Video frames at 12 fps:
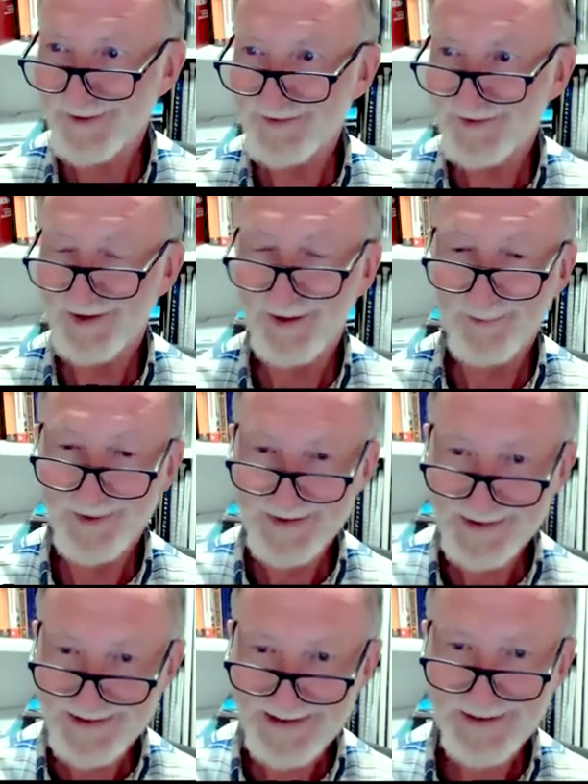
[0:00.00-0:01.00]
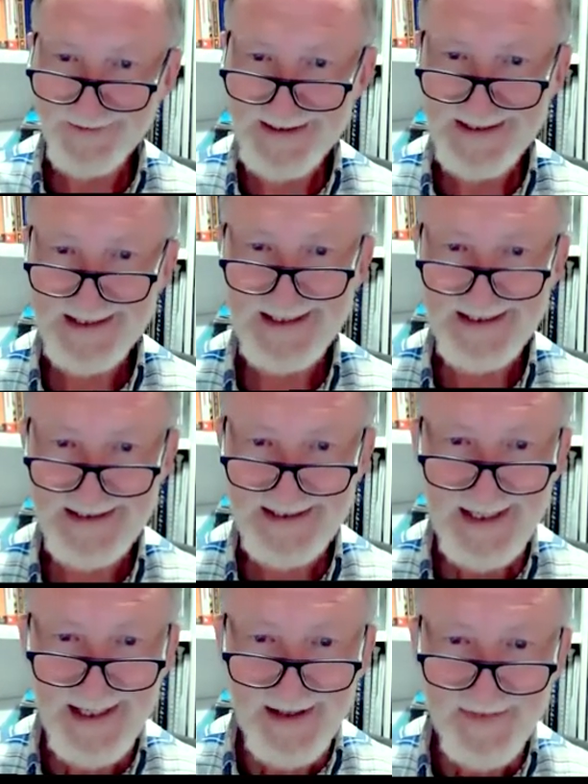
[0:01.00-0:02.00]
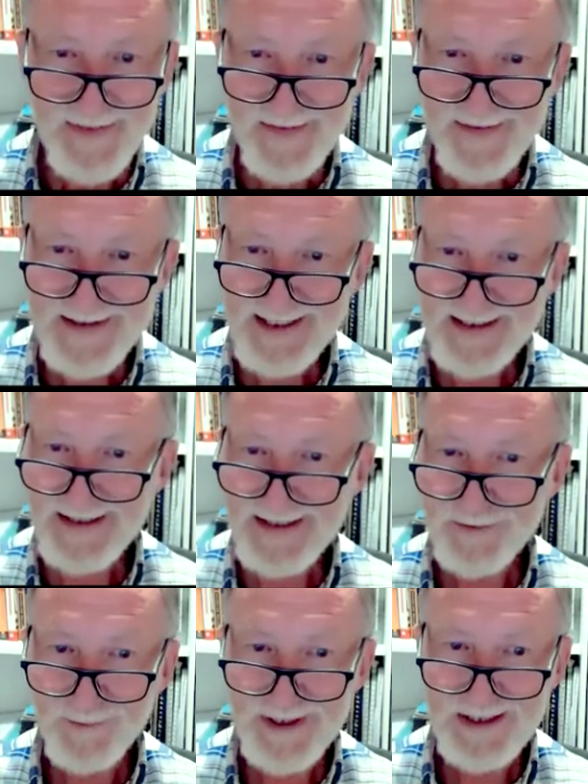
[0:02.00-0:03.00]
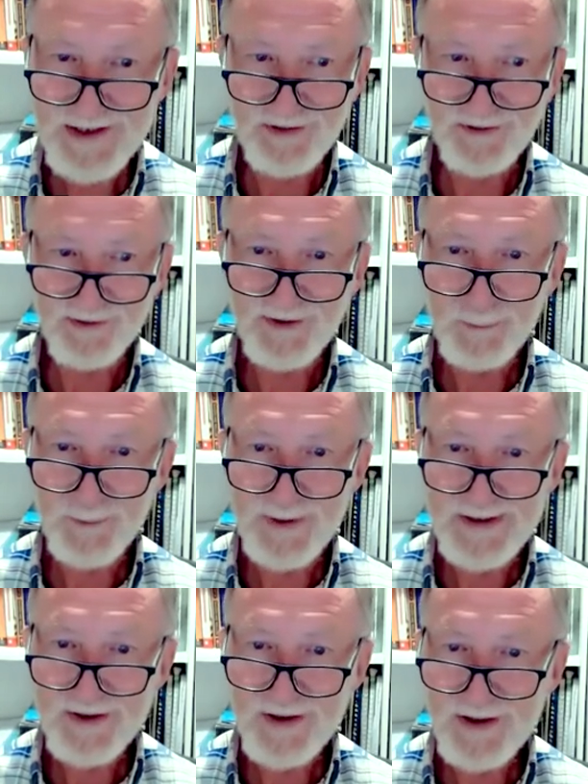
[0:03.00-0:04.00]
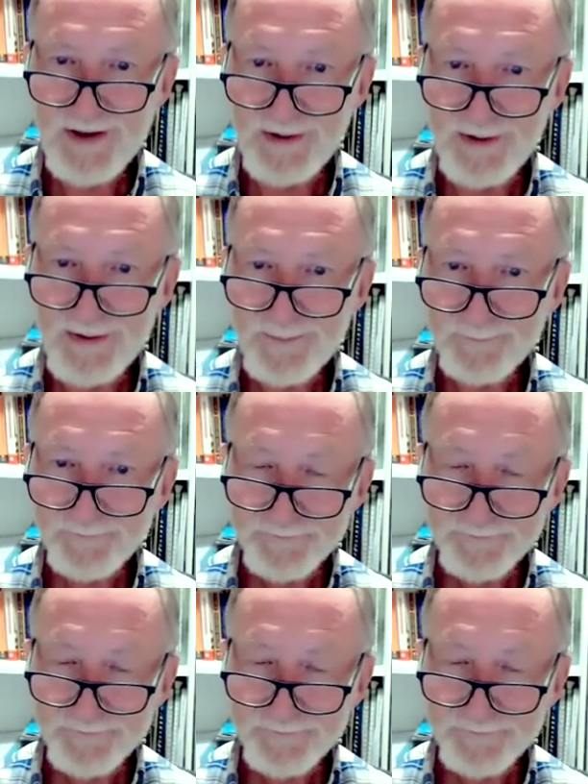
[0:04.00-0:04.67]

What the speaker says: concern, we're only going to get overseas. Then the city and region. So we know